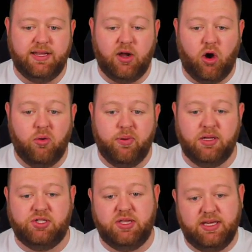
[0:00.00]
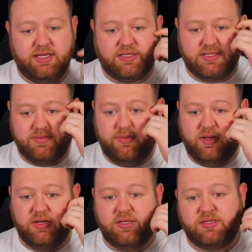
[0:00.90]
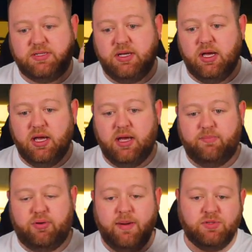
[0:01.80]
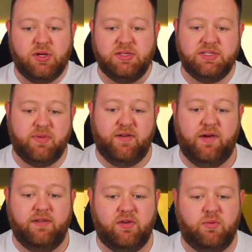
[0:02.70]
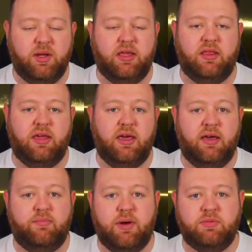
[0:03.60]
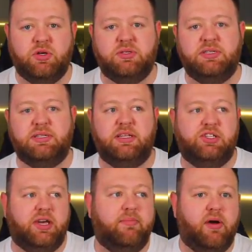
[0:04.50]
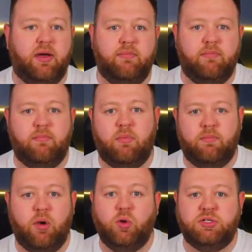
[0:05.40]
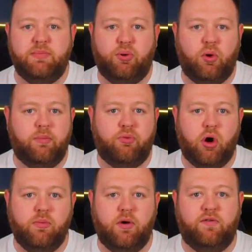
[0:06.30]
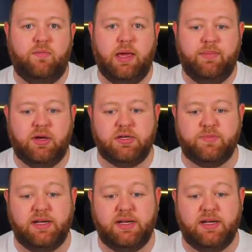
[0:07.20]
did a whole bunch of these because Prem Tots is my favorite week of the year. Prem Tots is legit my most important promo for me because